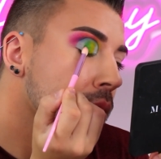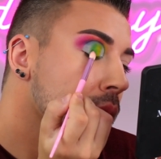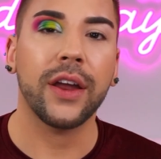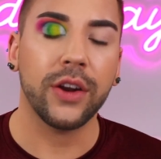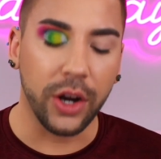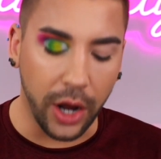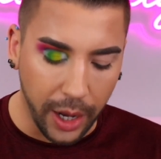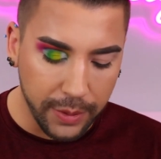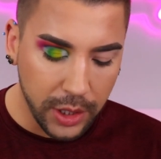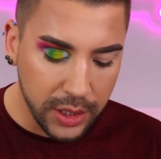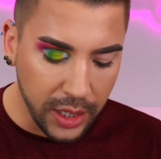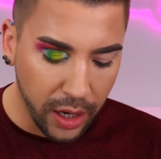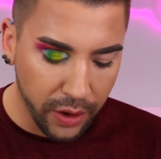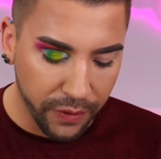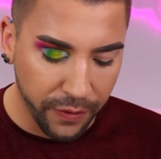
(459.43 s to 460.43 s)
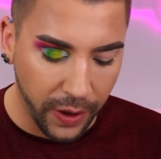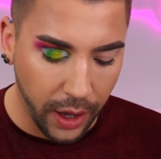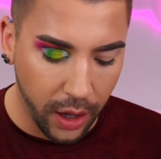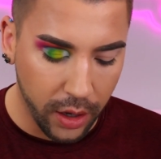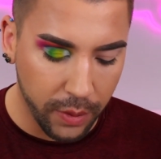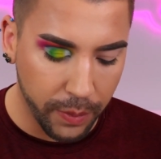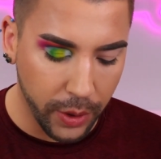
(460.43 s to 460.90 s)
I don't know, I'm just not a
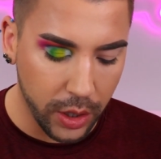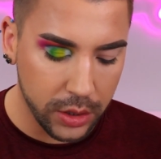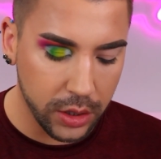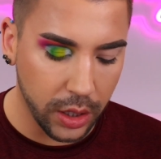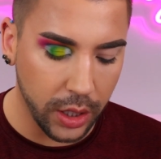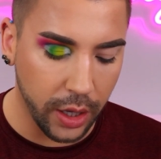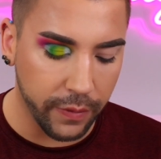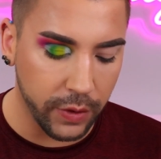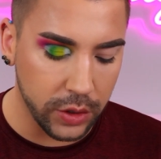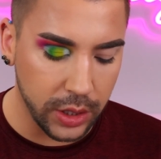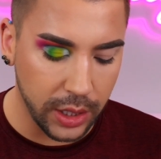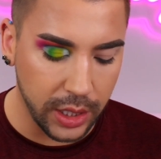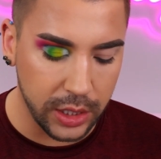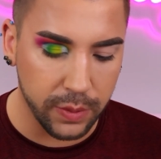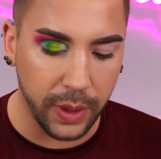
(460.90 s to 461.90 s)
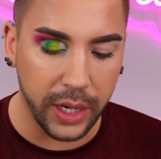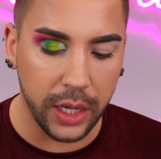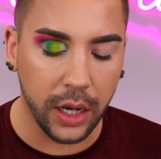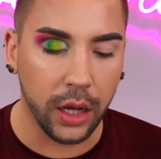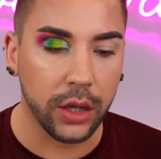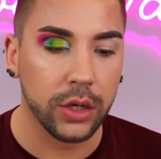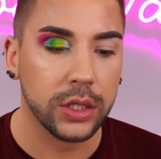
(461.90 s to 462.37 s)
fan personally of using this many
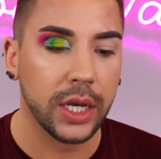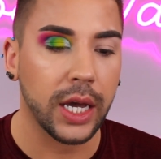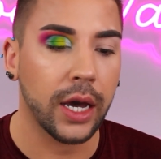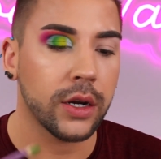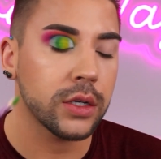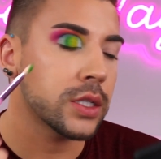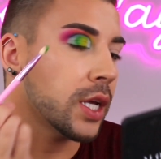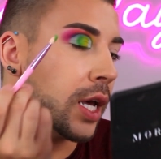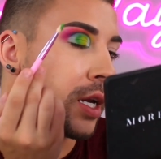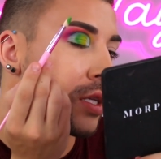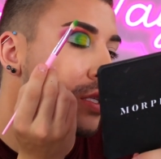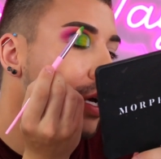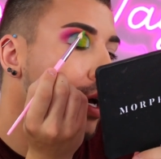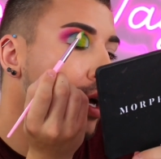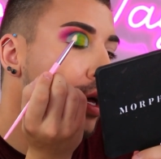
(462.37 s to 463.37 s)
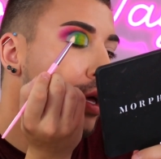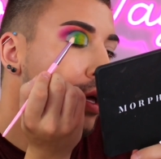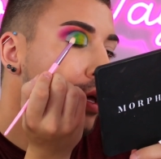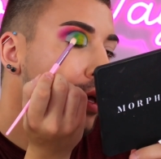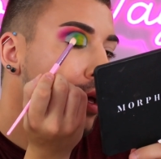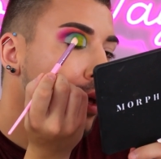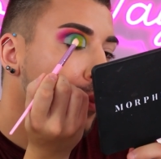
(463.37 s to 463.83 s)
colors. Like I understand it's a
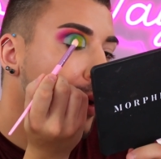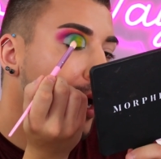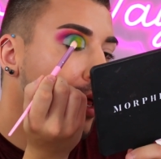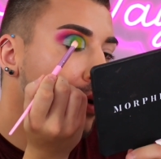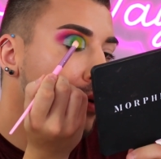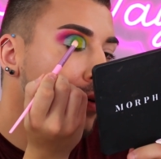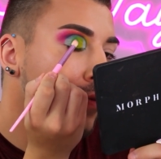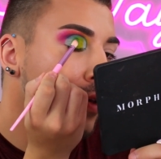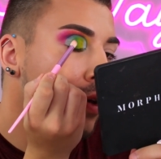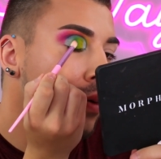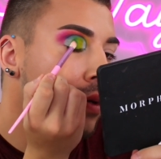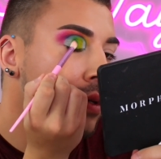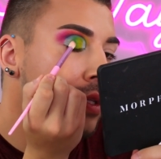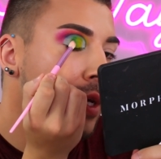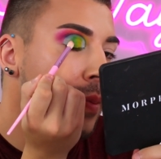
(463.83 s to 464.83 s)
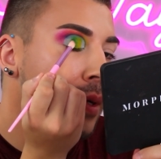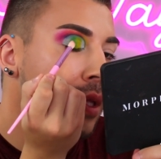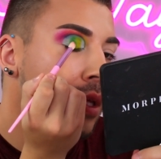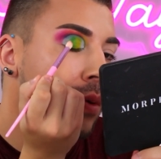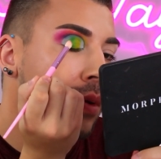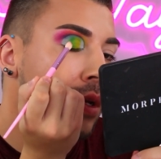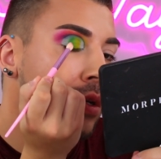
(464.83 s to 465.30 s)
palette review and
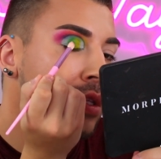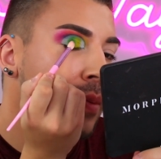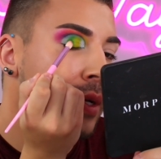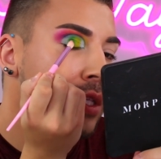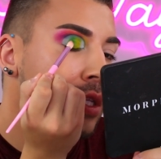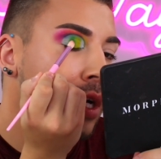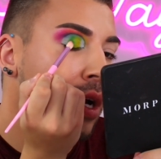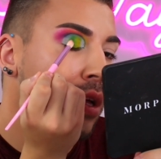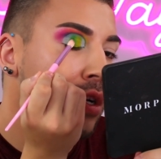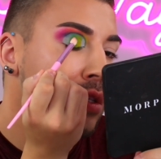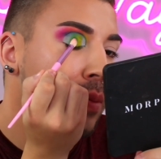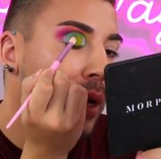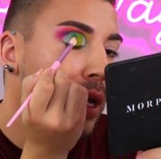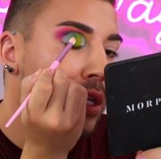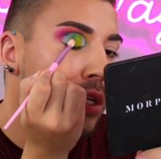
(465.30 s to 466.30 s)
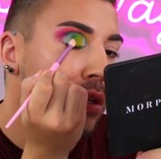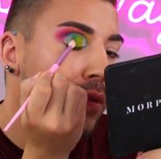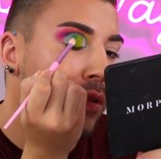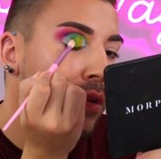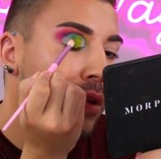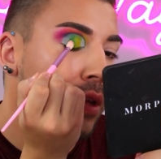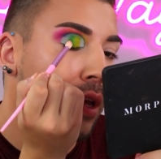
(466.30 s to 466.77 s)
typically when you use a bunch of colors, but I
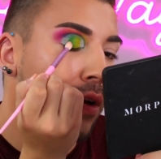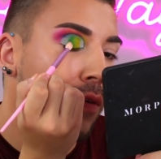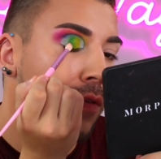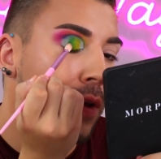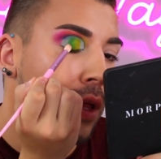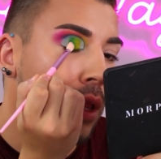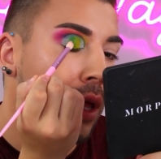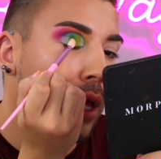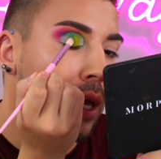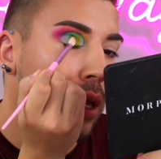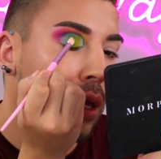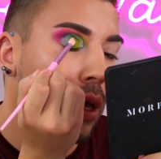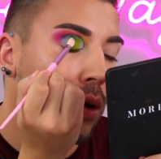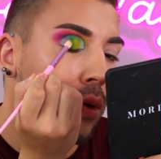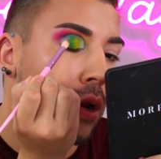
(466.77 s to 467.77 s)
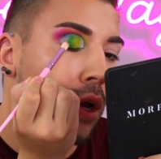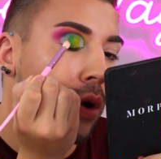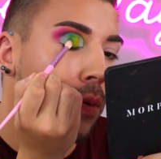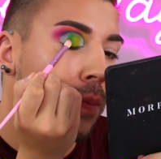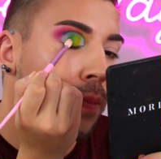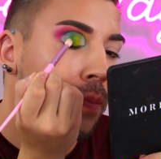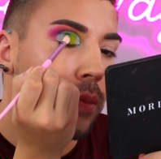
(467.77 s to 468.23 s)
just still feel like, I don't
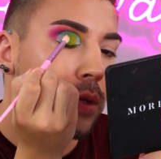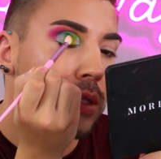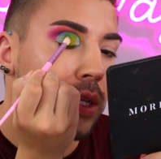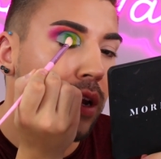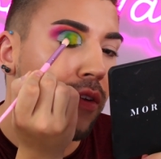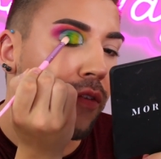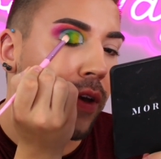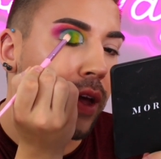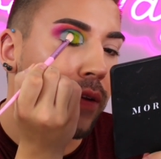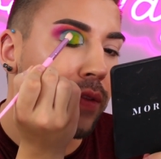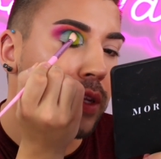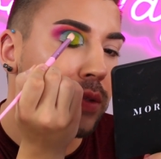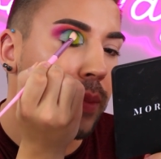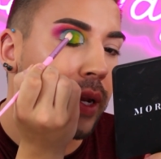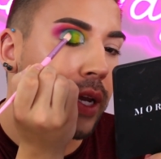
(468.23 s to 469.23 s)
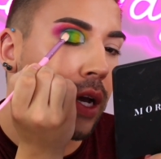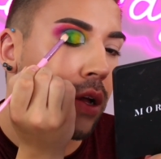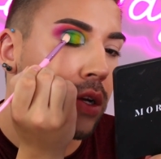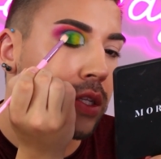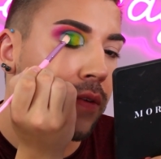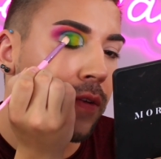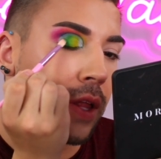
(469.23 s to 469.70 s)
know, I'm just not a fan of this many
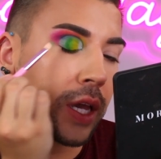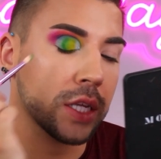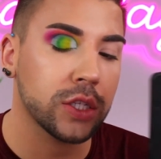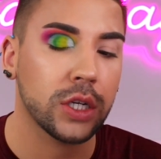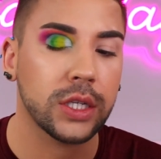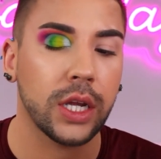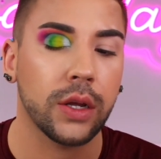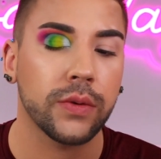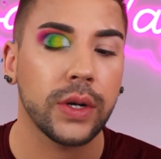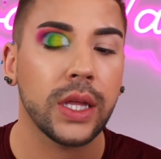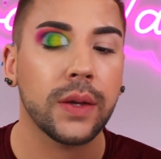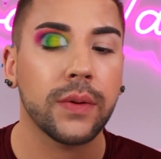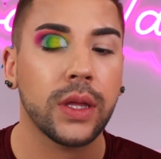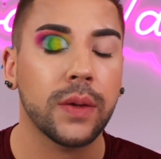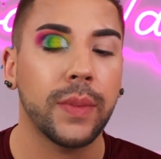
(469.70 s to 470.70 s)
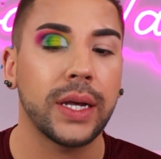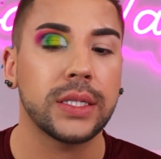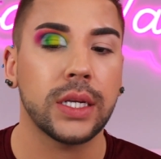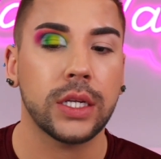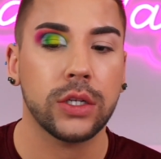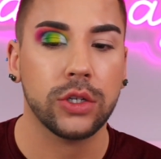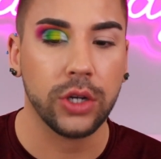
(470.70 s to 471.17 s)
colors. I feel like it starts getting really, really
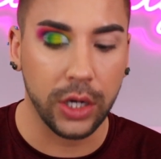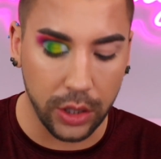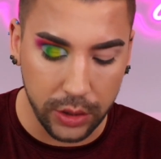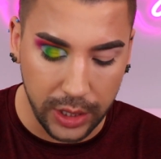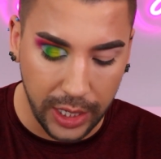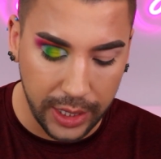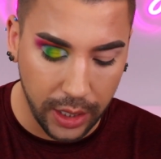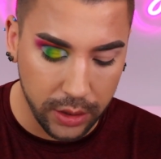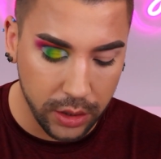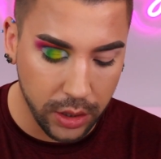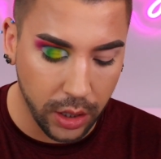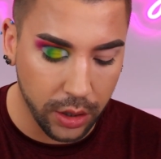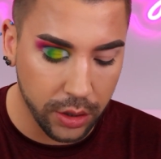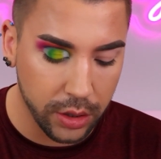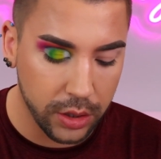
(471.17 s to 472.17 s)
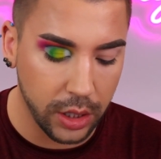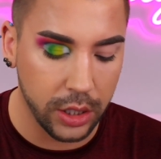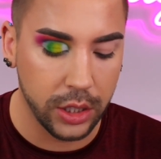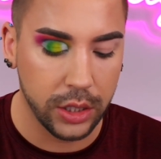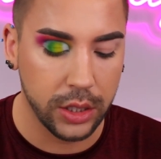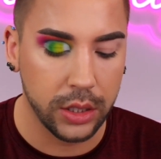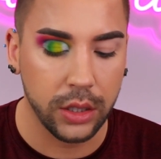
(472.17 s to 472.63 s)
messy because you're trying to use 8,000 colors and
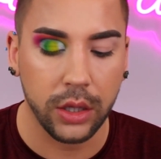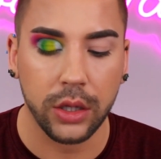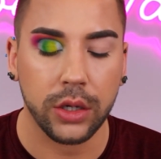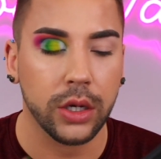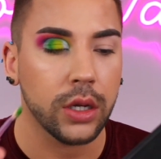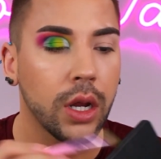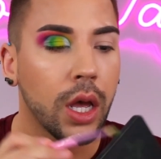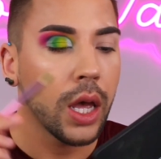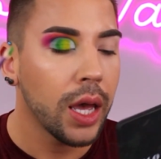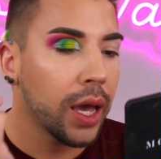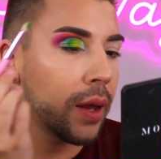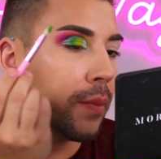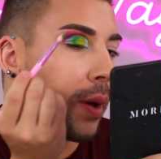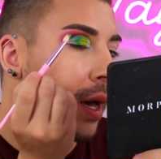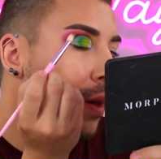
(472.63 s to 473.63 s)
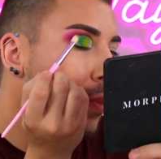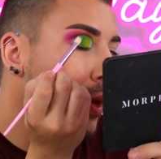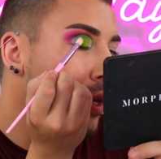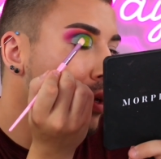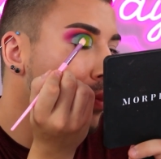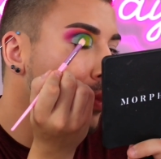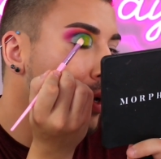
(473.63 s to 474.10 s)
it just doesn't look good, in my
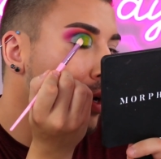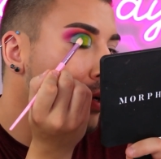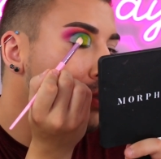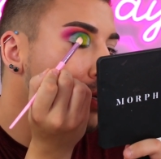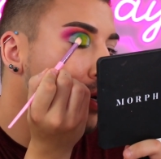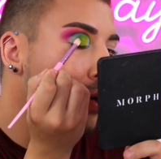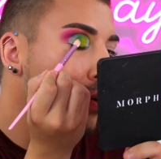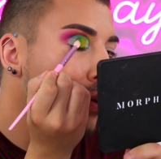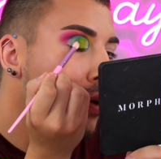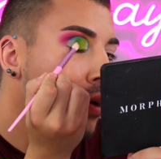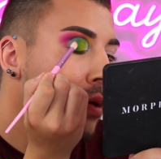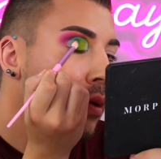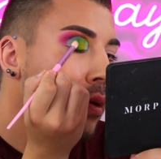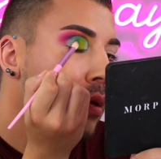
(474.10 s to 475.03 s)
opinion. But also,